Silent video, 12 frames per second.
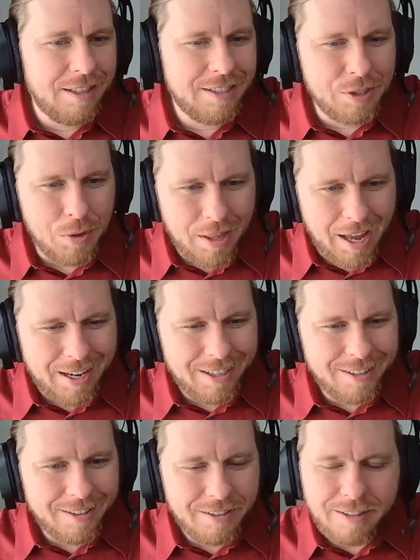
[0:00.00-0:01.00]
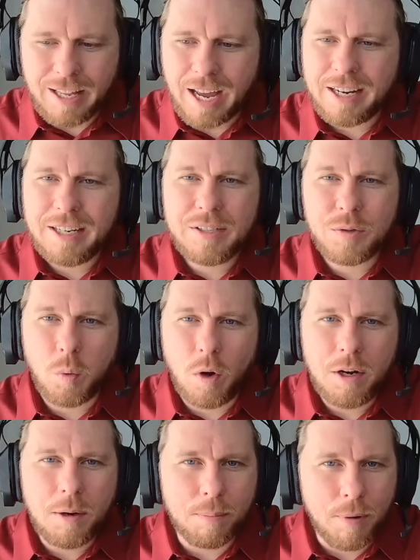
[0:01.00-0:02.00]
So that is
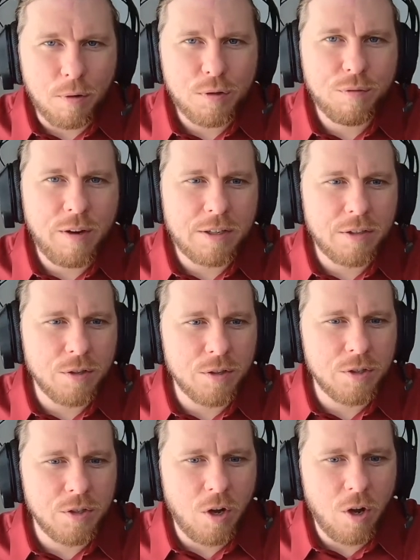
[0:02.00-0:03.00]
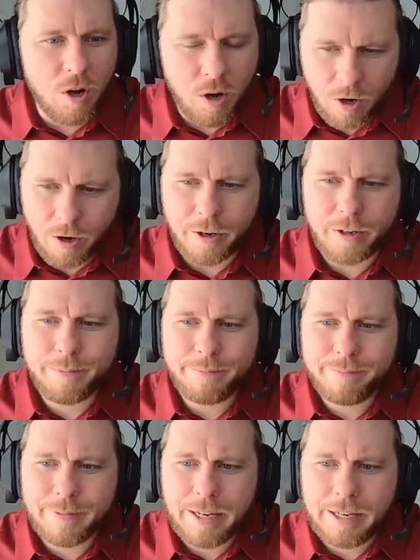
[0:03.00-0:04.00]
what approach vectors are
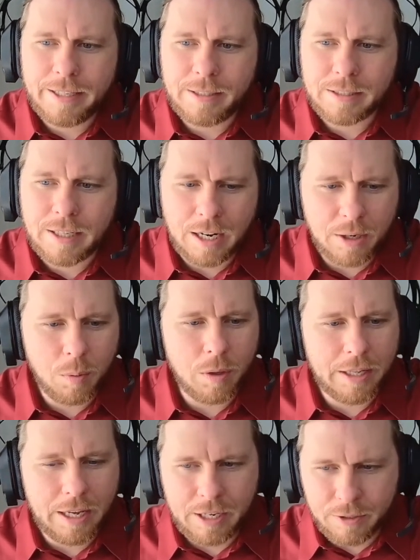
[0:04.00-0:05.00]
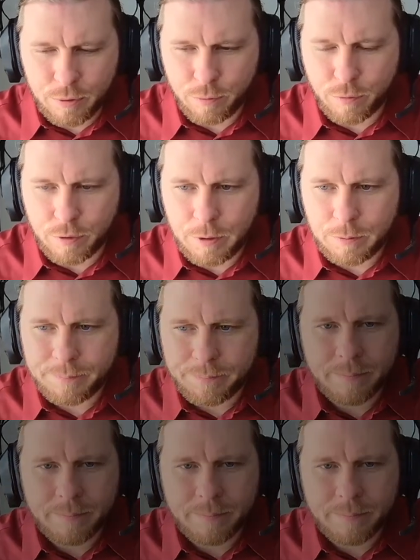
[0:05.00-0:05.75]
and kind of what they can do for you.